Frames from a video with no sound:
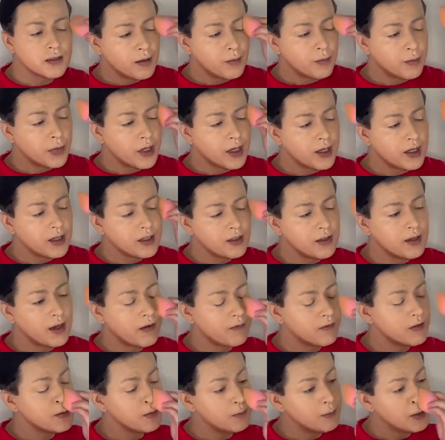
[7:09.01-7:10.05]
But you
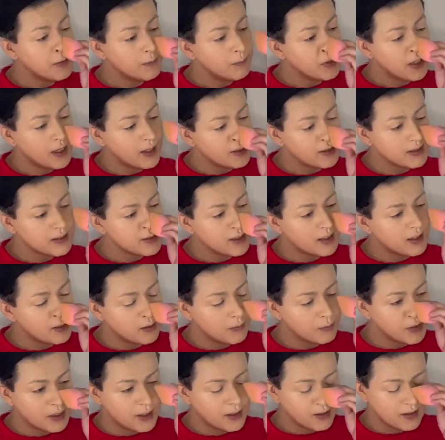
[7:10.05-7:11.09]
have to be patient
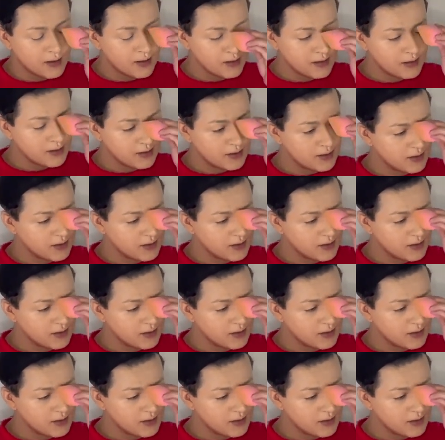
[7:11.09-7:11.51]
because